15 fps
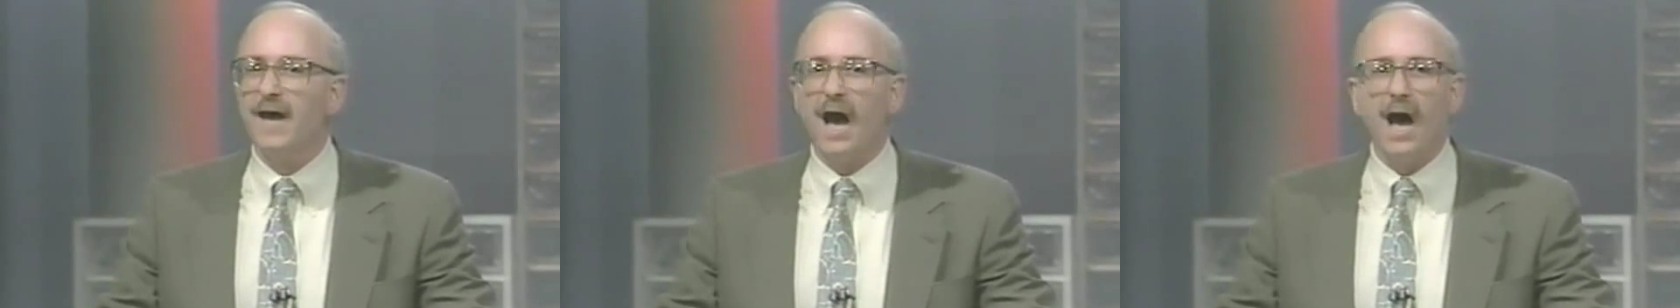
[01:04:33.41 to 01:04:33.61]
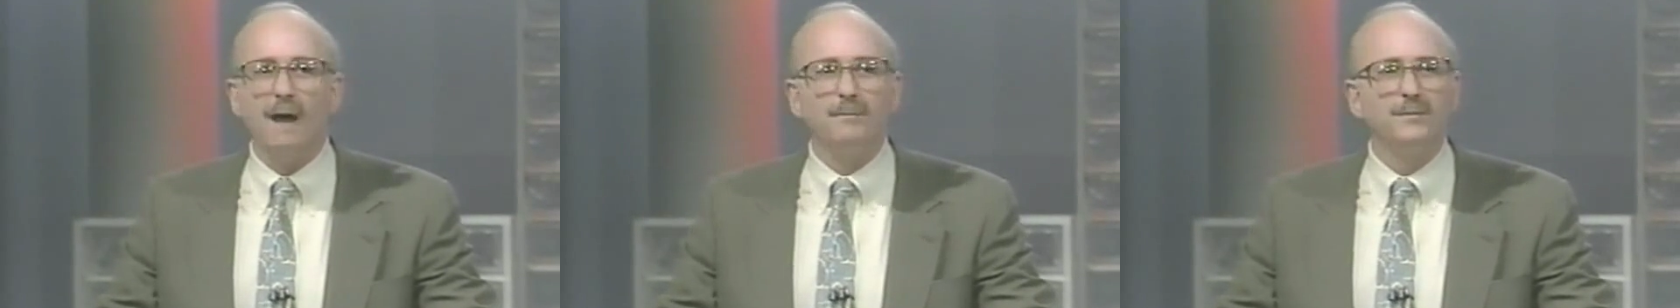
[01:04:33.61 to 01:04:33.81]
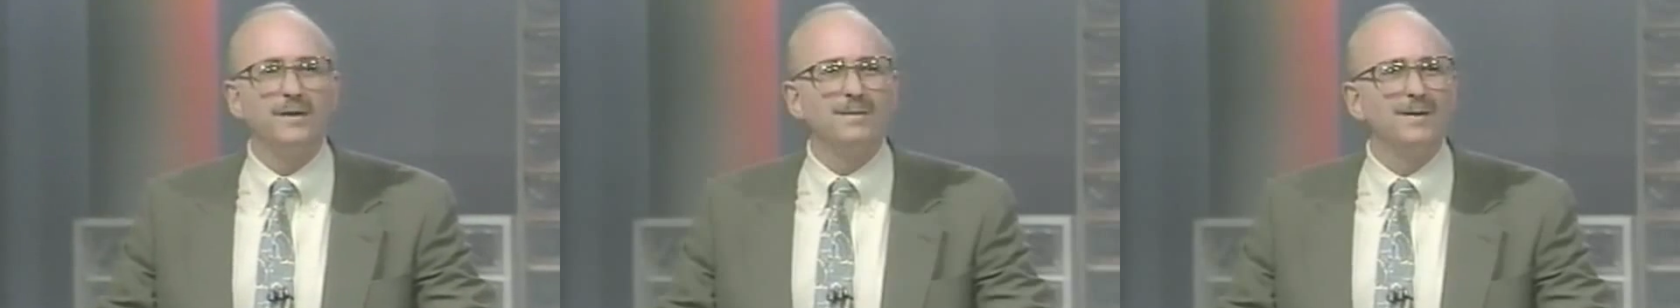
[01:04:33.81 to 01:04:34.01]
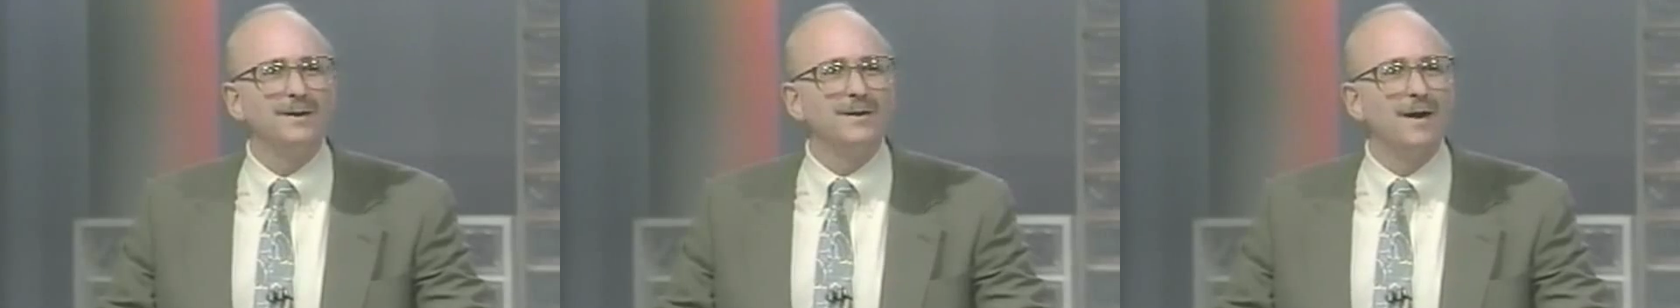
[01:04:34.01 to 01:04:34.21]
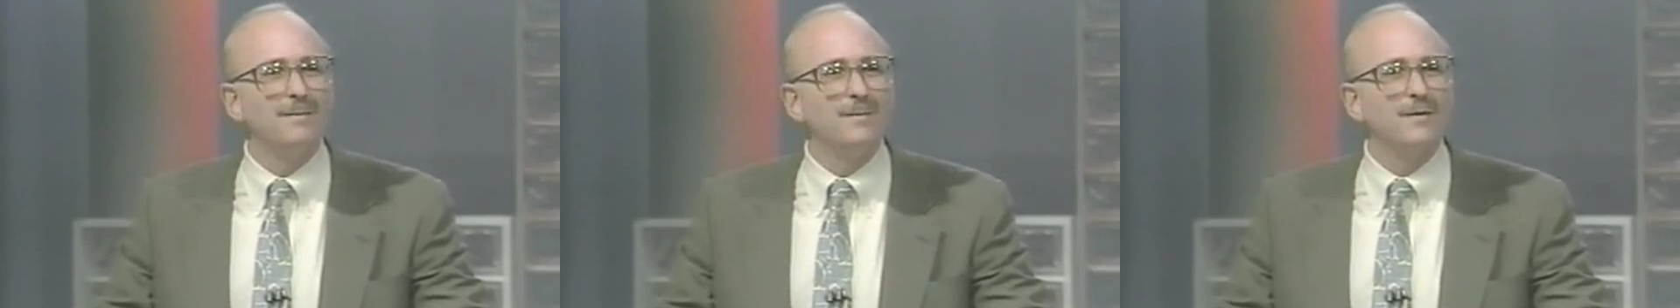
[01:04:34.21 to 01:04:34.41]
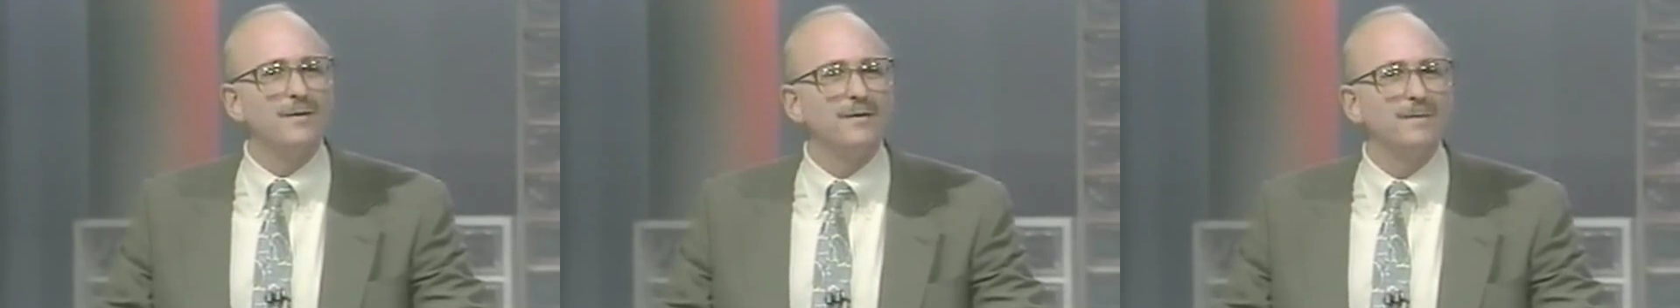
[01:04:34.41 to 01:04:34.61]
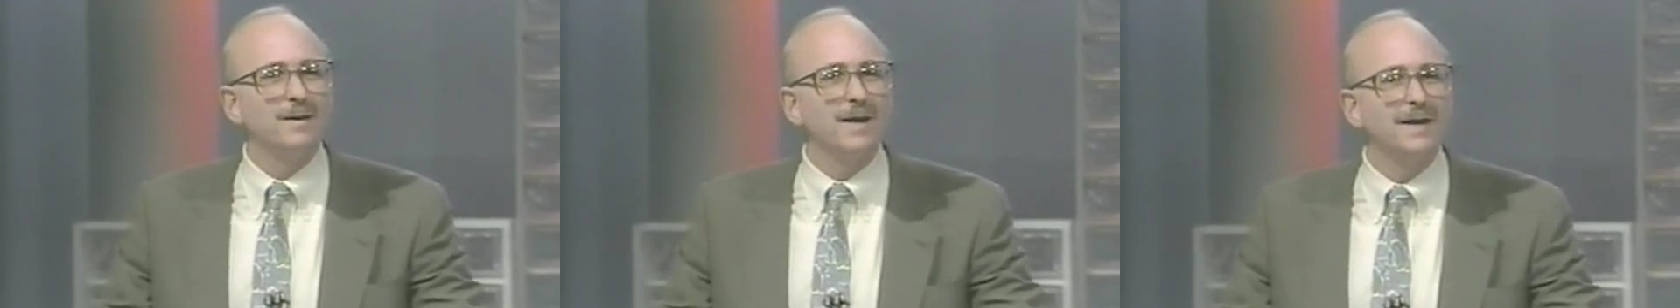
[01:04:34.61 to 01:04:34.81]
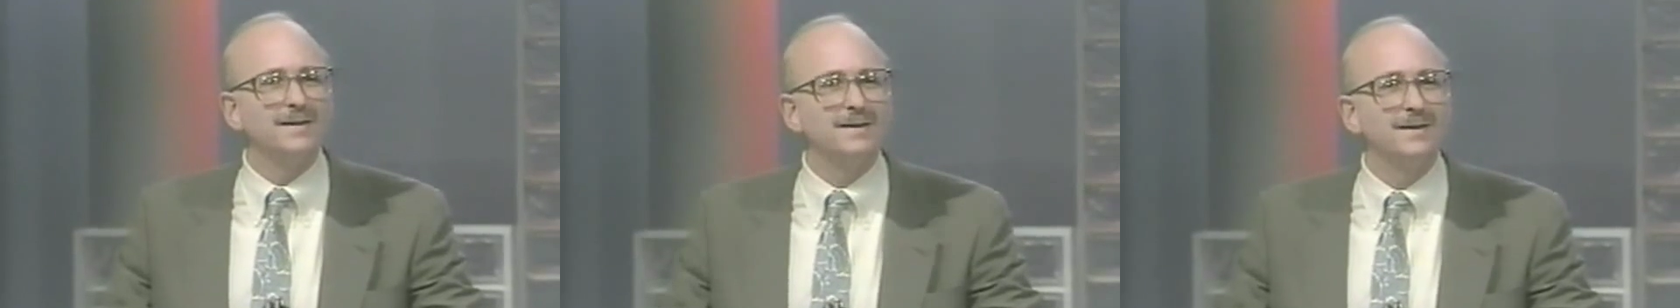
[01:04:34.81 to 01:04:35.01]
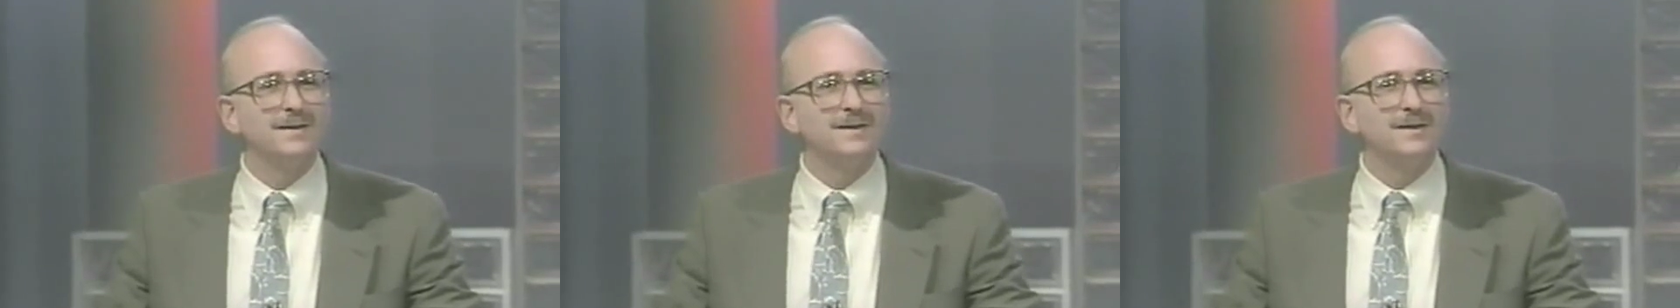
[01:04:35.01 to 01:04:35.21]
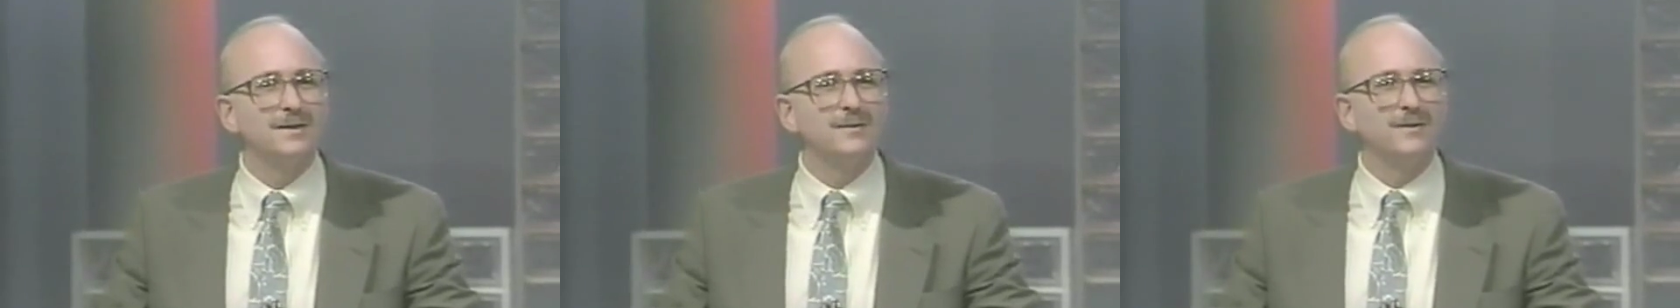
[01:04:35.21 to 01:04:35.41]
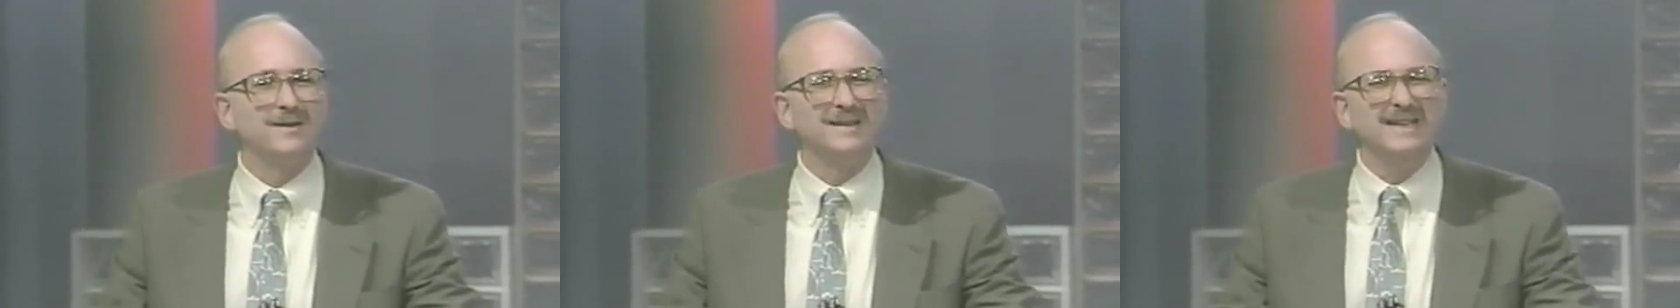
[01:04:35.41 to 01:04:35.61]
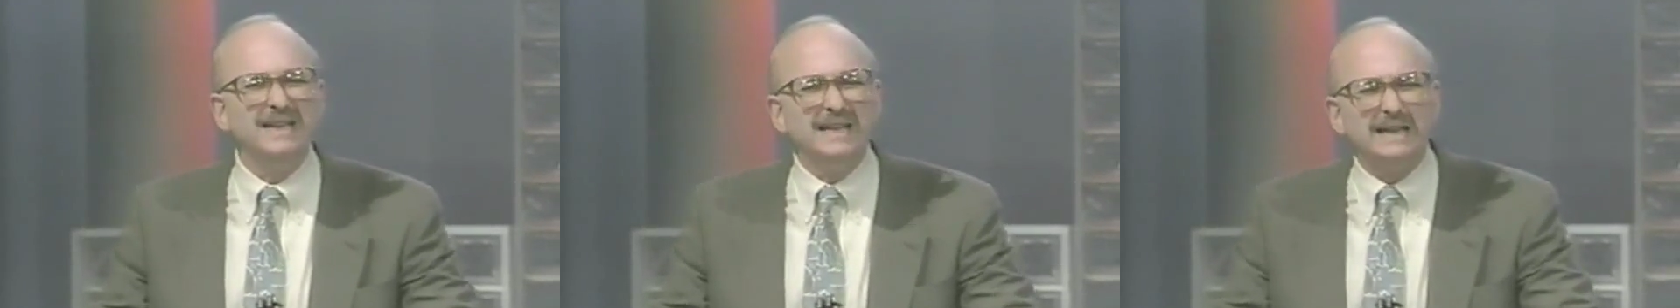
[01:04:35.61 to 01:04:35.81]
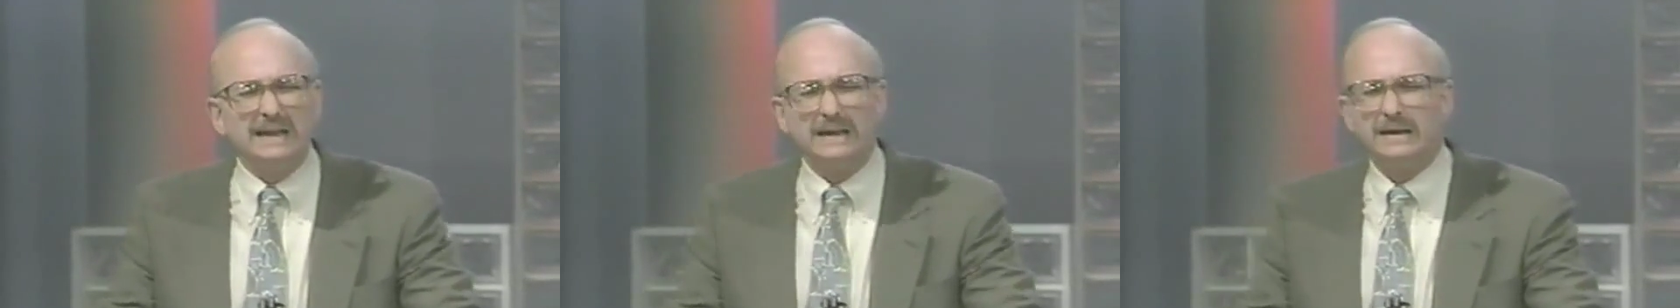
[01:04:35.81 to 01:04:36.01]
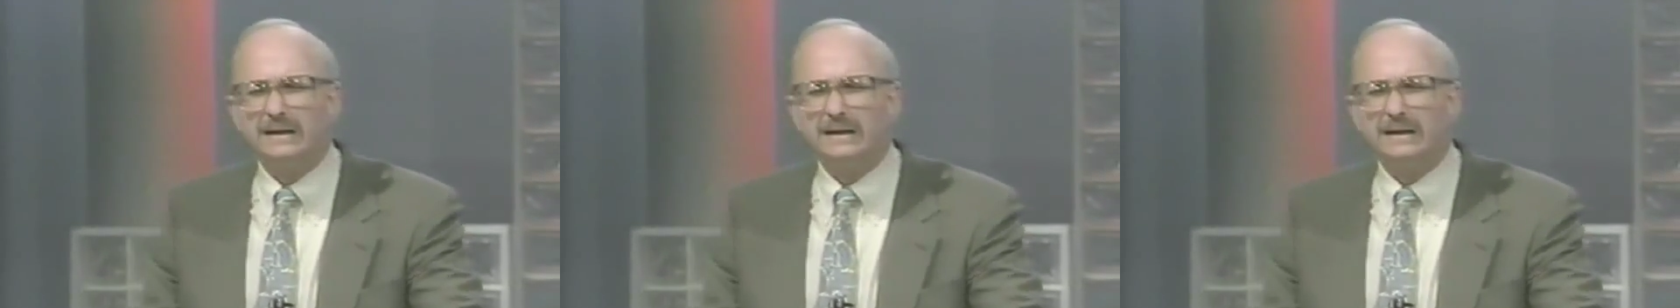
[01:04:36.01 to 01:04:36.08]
optimal number of molested children. Ugh.